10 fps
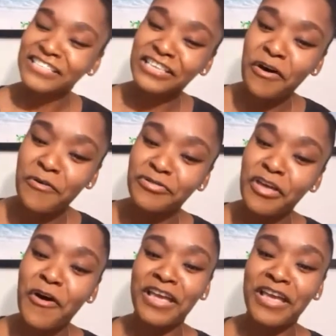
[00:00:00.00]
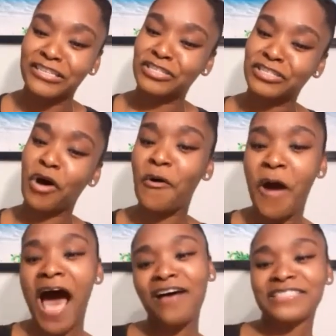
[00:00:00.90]
So, okay, so
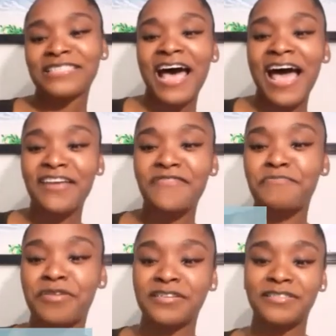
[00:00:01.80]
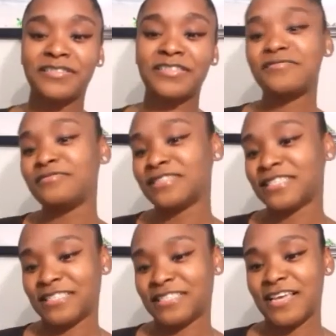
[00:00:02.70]
outside of
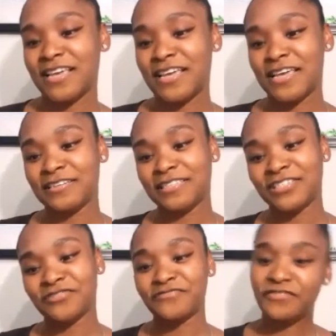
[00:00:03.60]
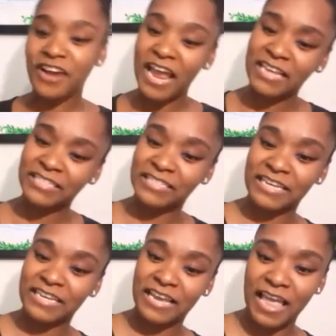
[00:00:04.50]
producing and
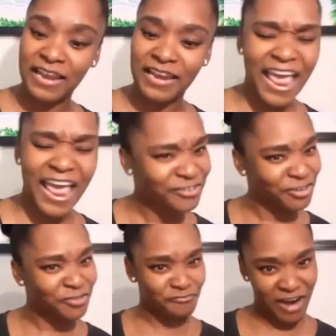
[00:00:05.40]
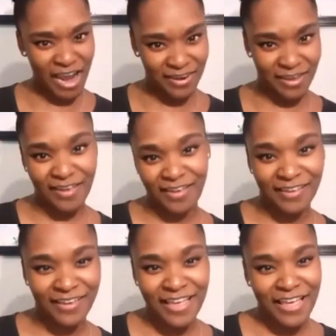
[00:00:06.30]
directing, and now you're writing.
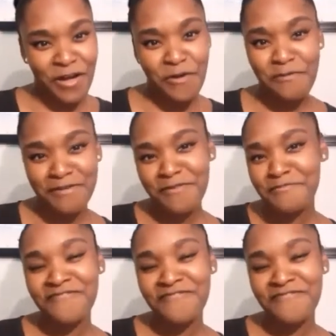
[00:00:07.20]
Yes.